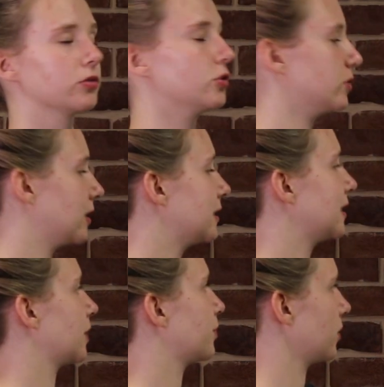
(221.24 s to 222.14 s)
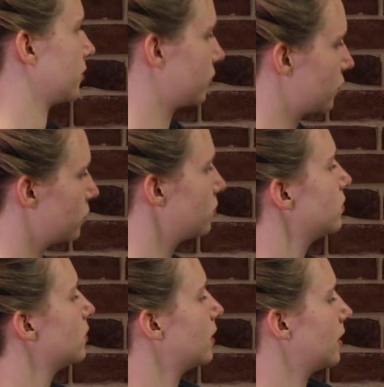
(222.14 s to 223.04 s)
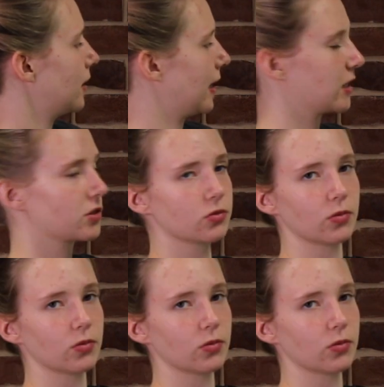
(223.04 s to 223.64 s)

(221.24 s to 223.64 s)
to utility at point 2, x2,